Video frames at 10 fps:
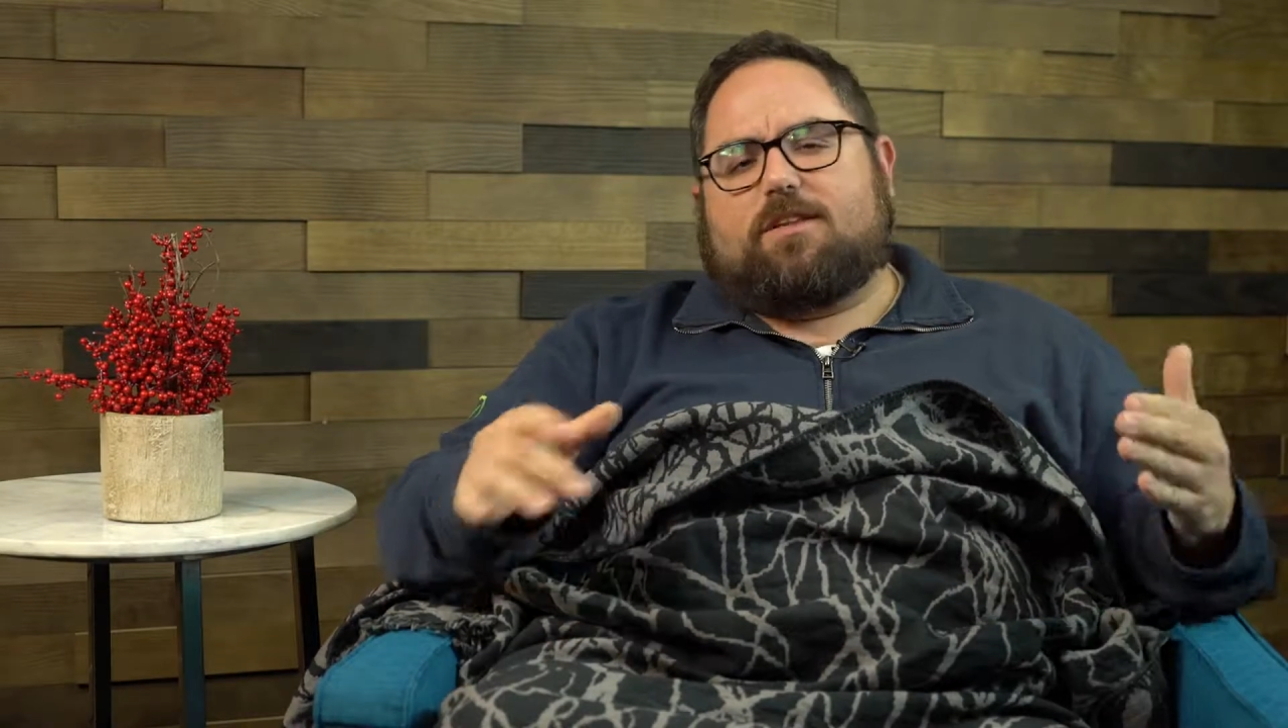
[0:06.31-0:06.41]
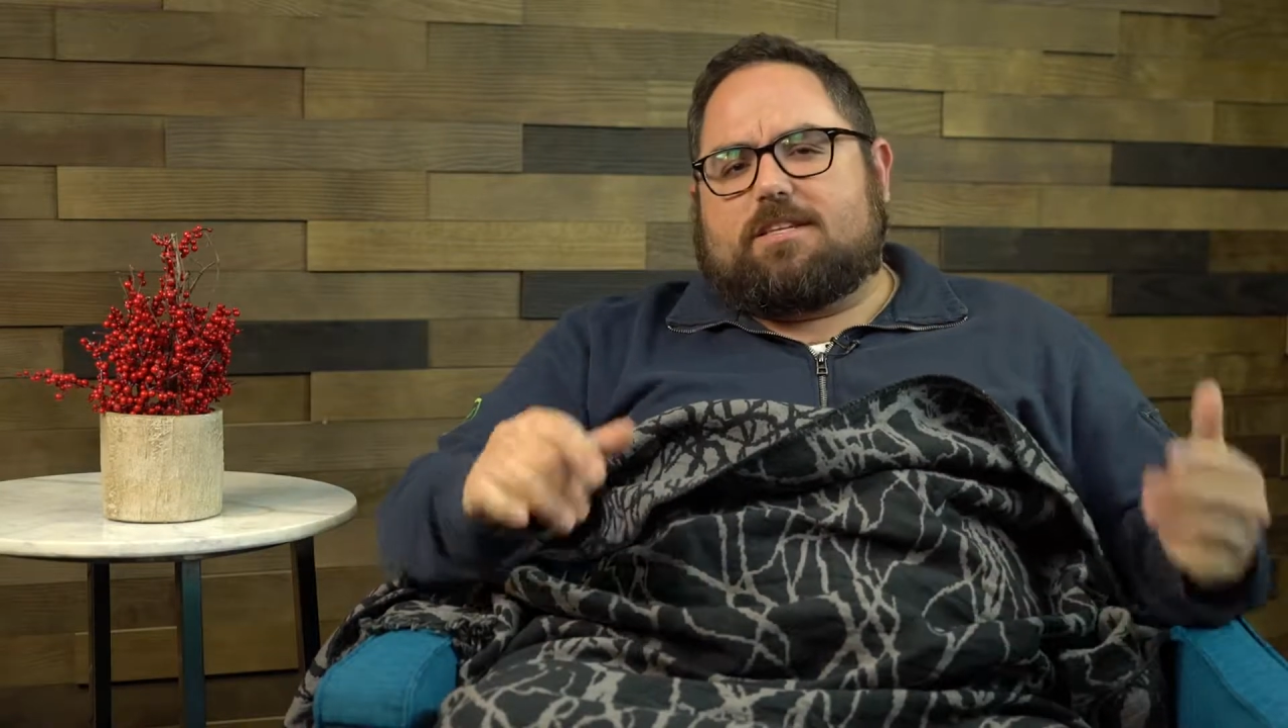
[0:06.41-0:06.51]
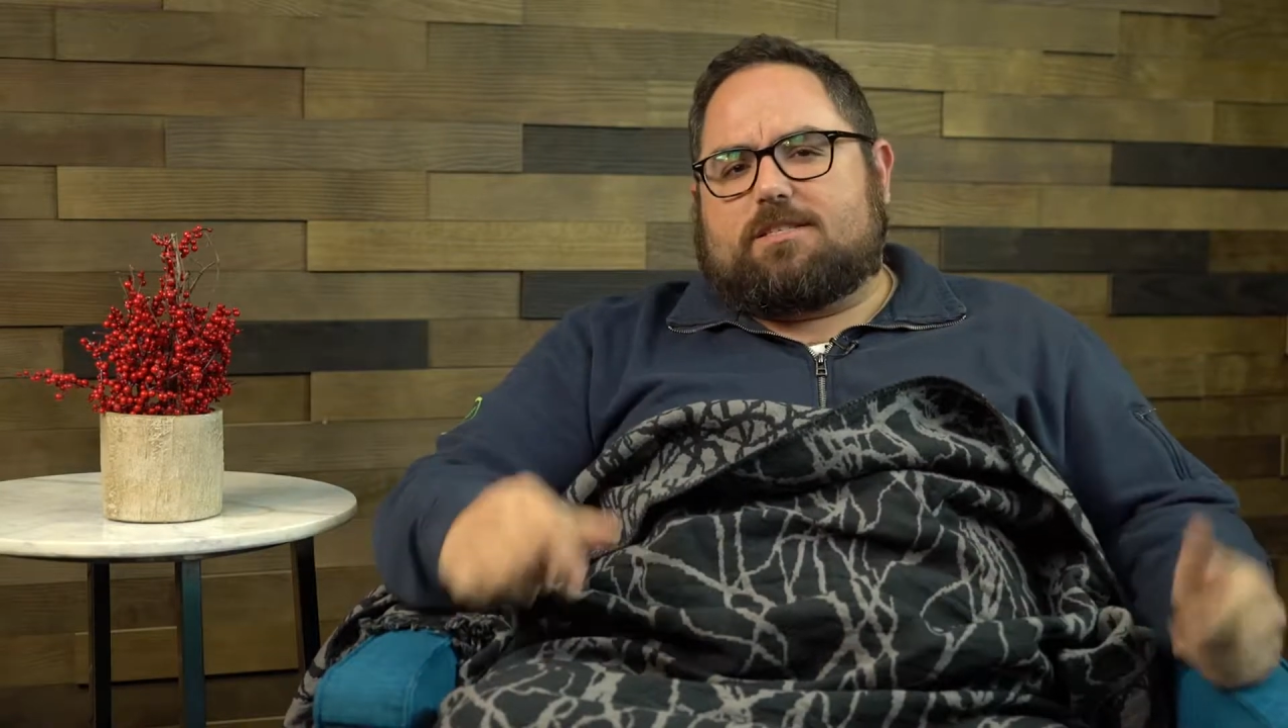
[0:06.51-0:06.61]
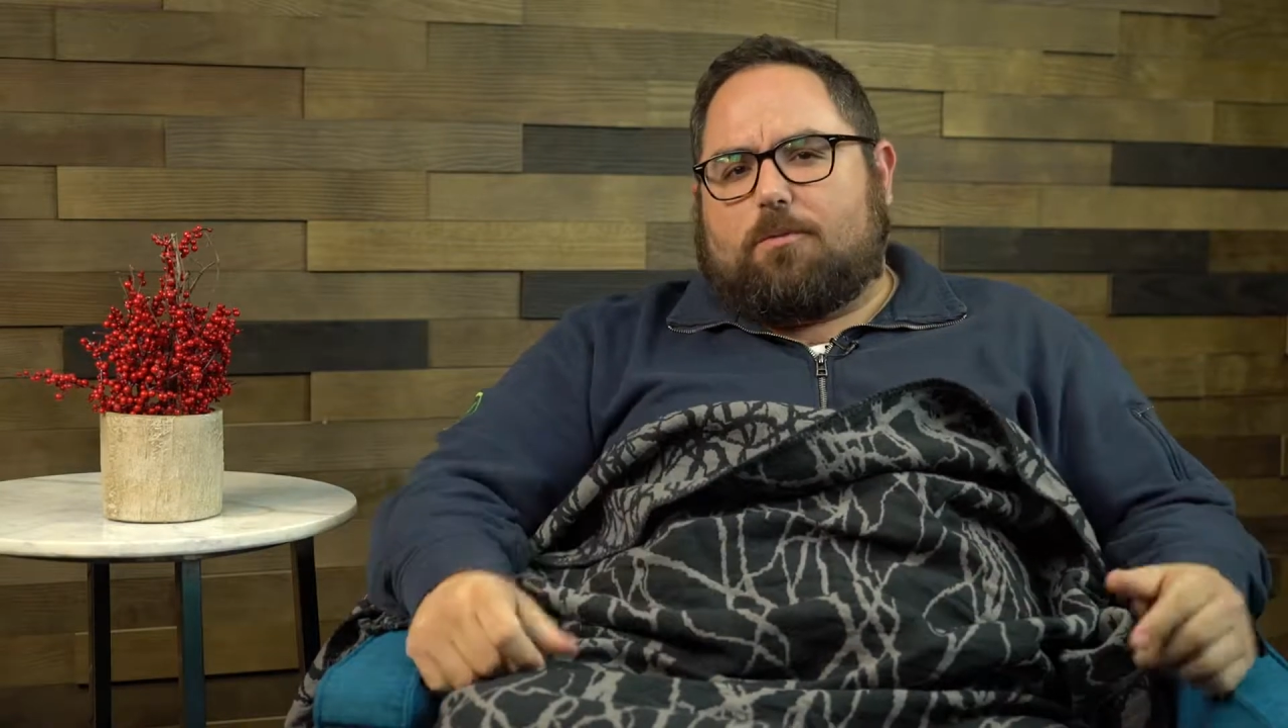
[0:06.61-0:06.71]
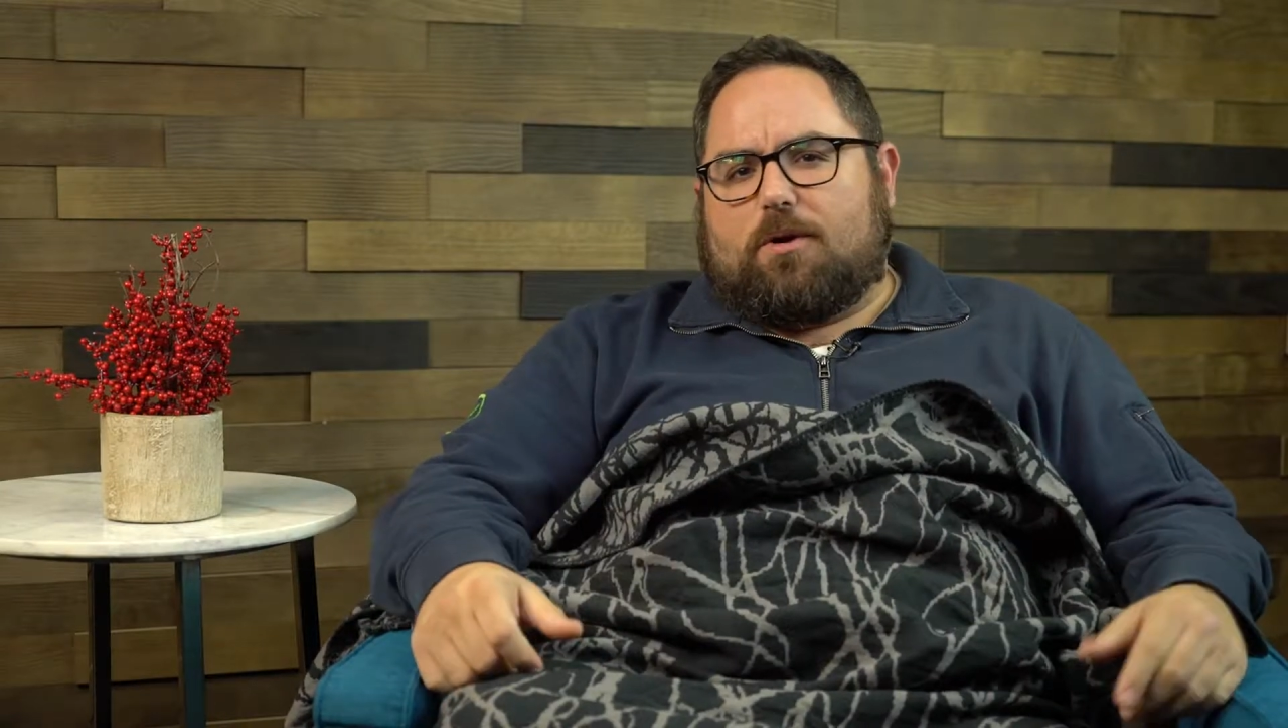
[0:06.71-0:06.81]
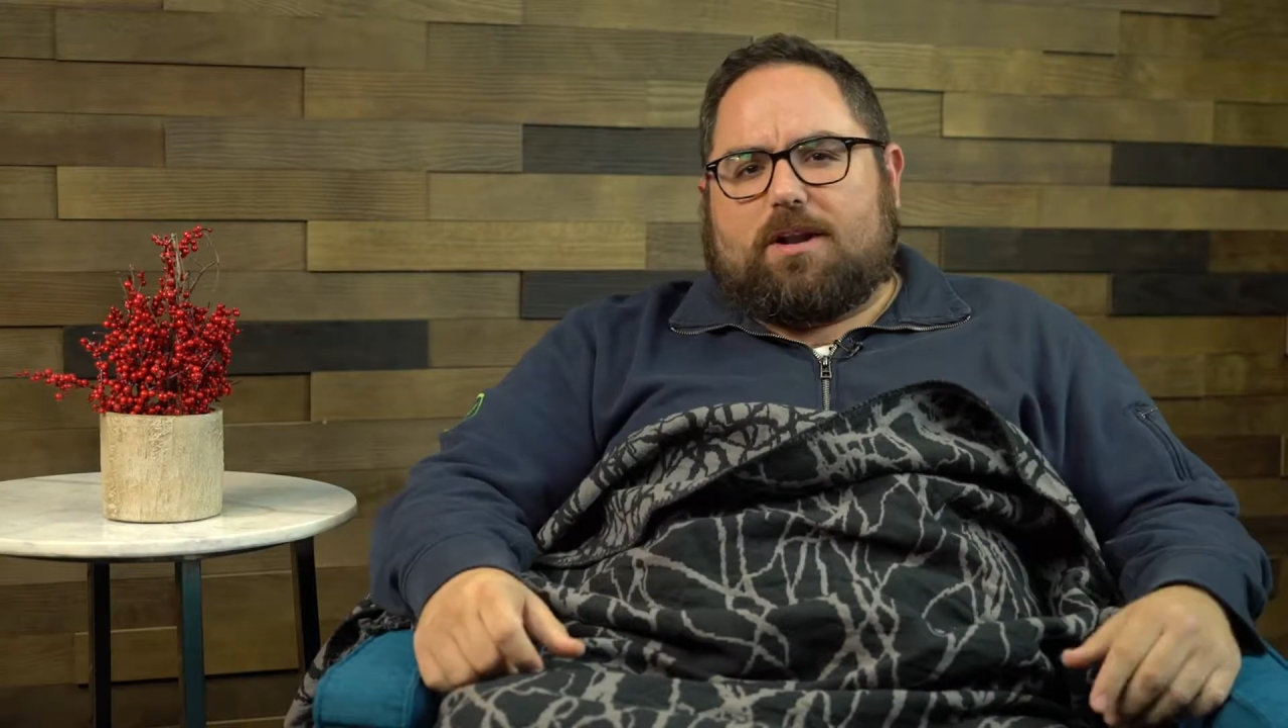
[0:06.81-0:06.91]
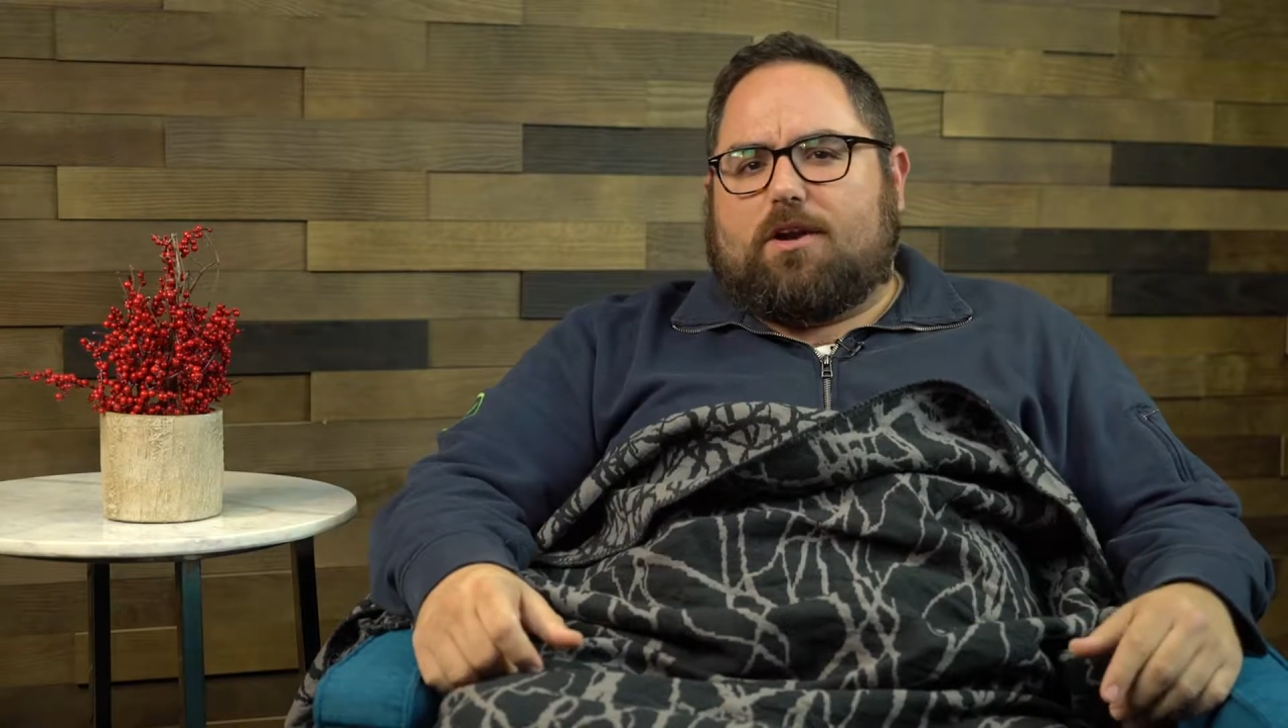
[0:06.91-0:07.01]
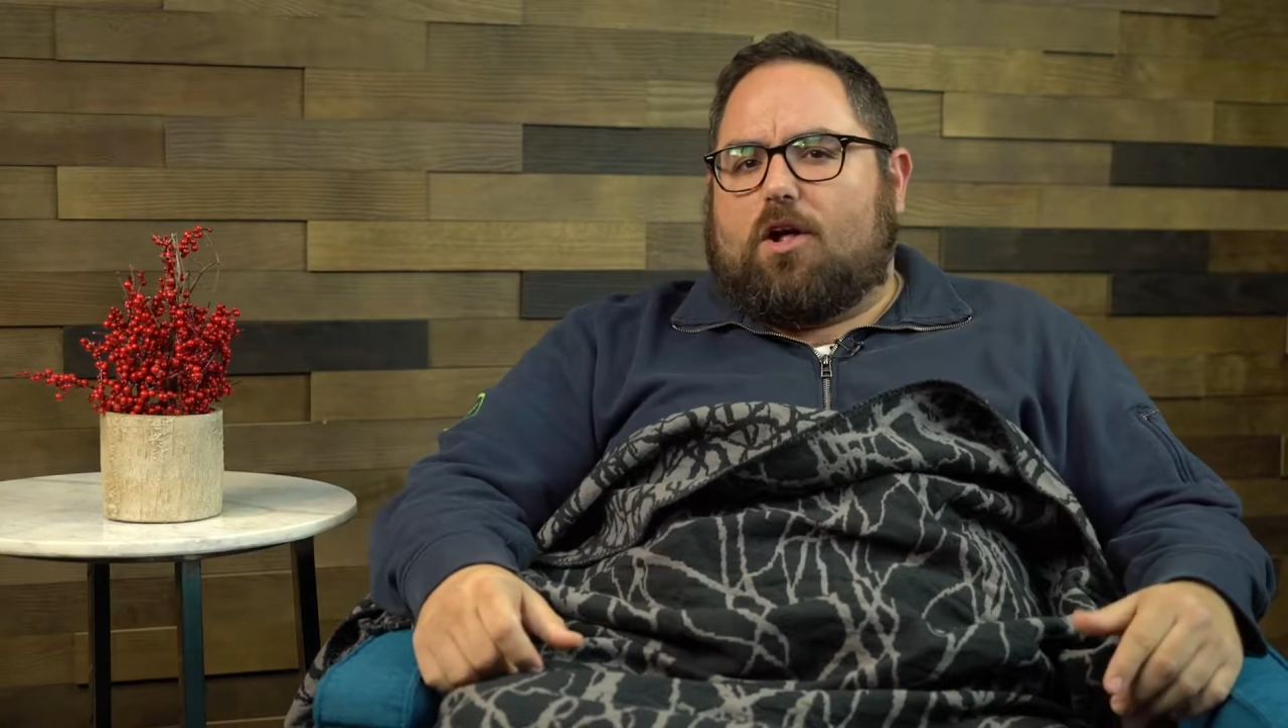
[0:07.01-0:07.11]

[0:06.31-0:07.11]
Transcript: disappointed in